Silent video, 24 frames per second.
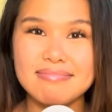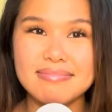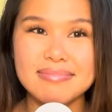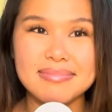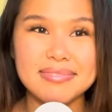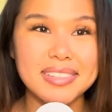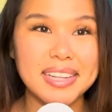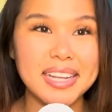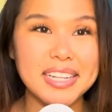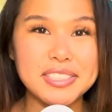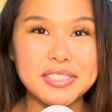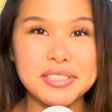
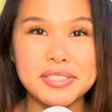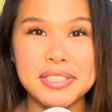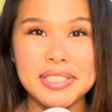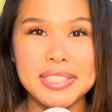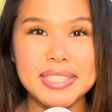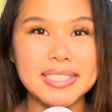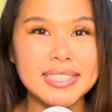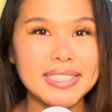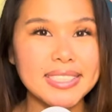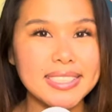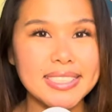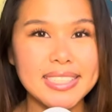it's
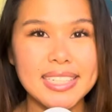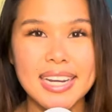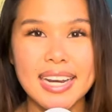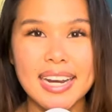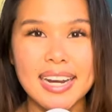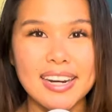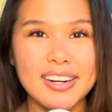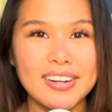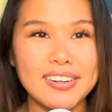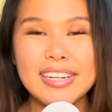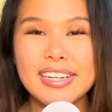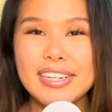crazy
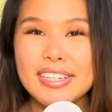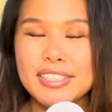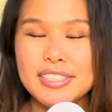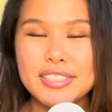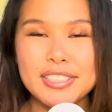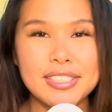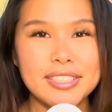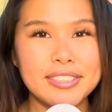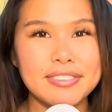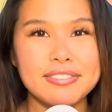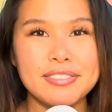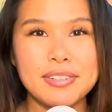how
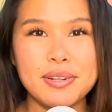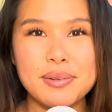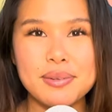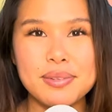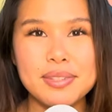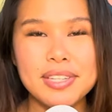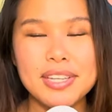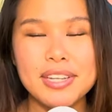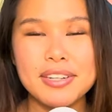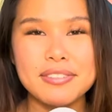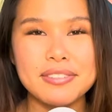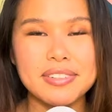your
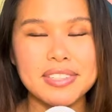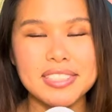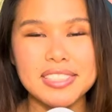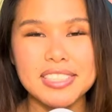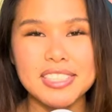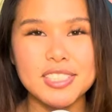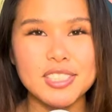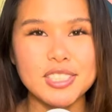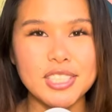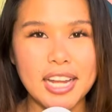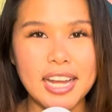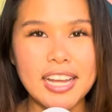phone can
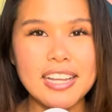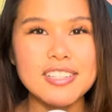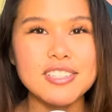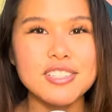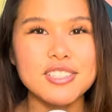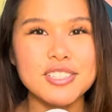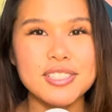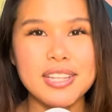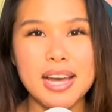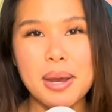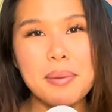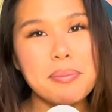really
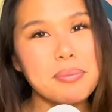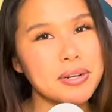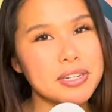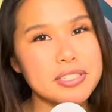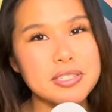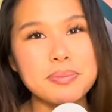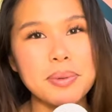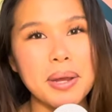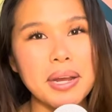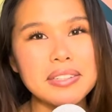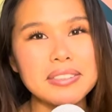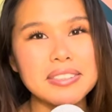change that
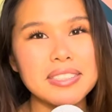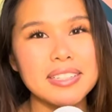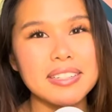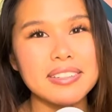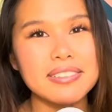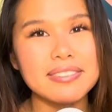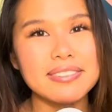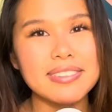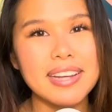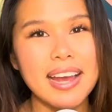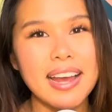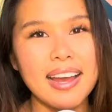
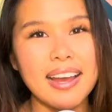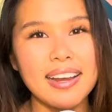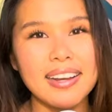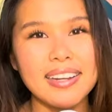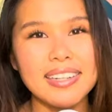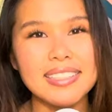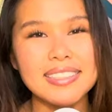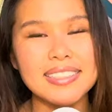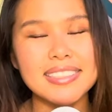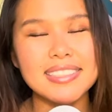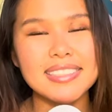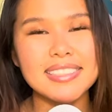perspective.
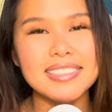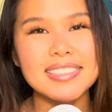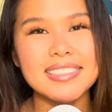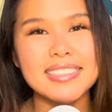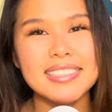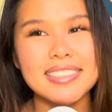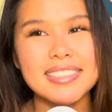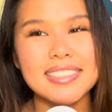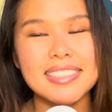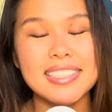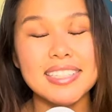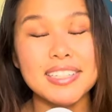And
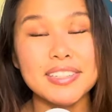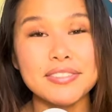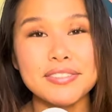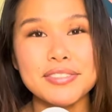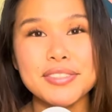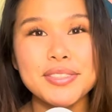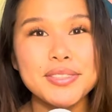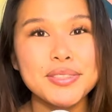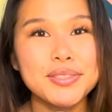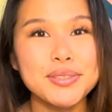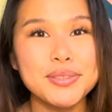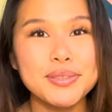if
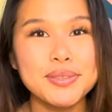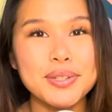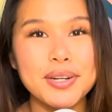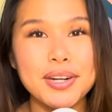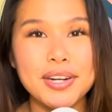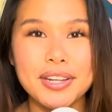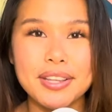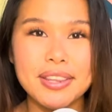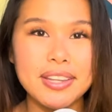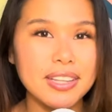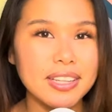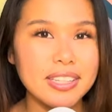you
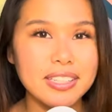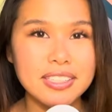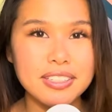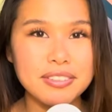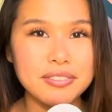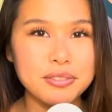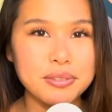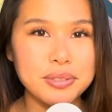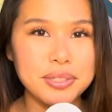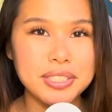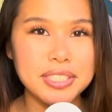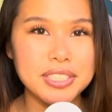are thinking
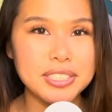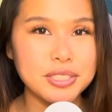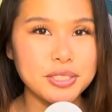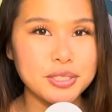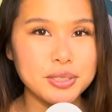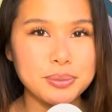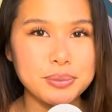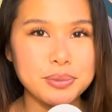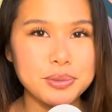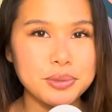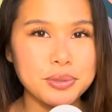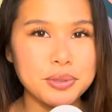of quitting
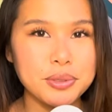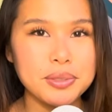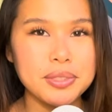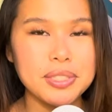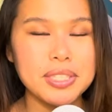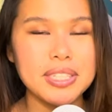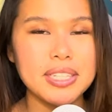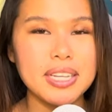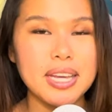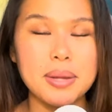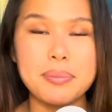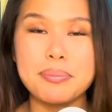doom
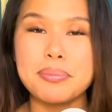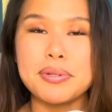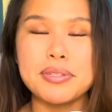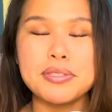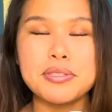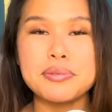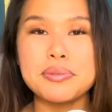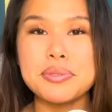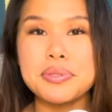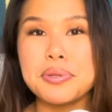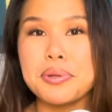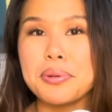scrolling and
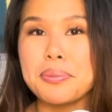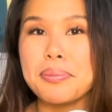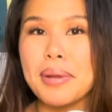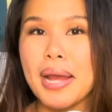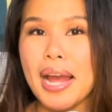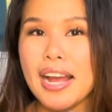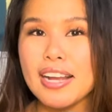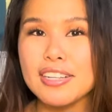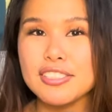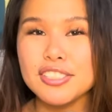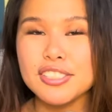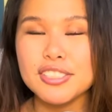pursuing your
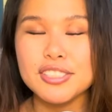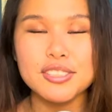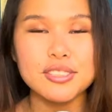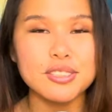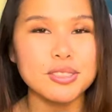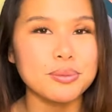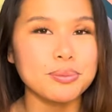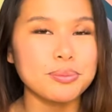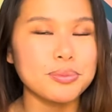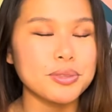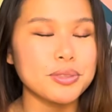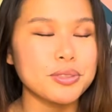passions,
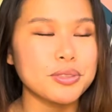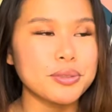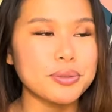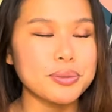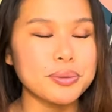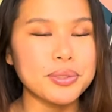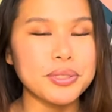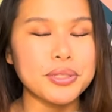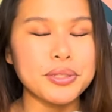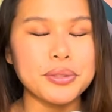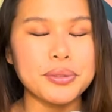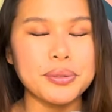you're
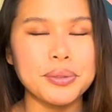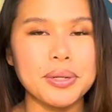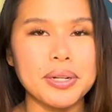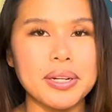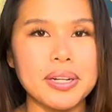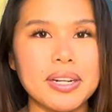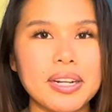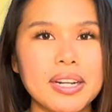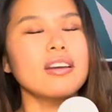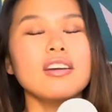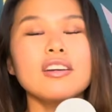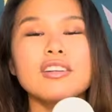pursuing
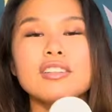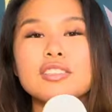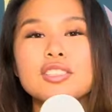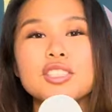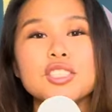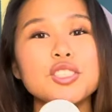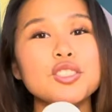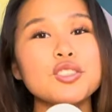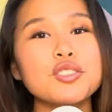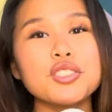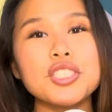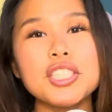
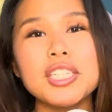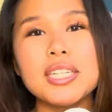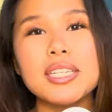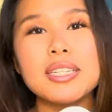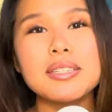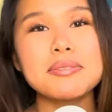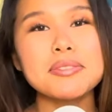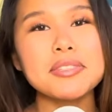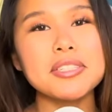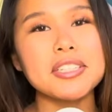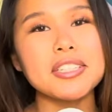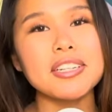your
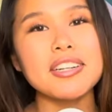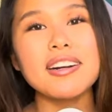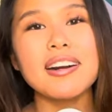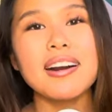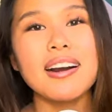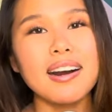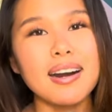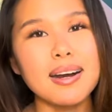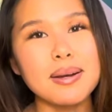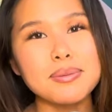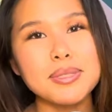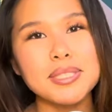dream or your
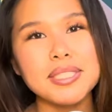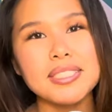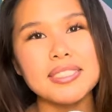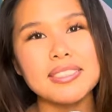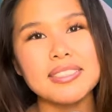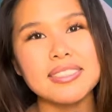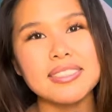hobbies,